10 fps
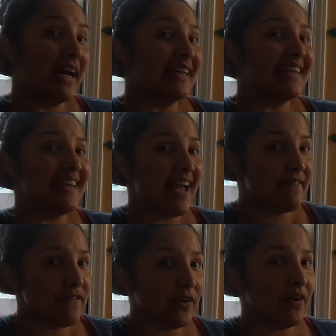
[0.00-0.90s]
But
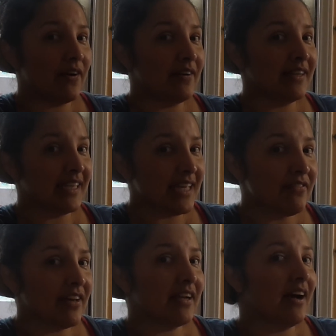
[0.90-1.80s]
never
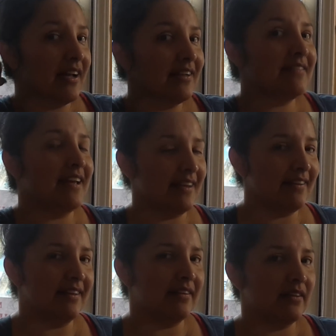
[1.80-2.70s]
leave it
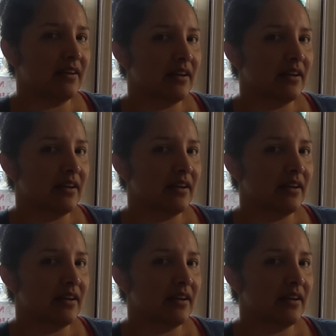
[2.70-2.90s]
unattended.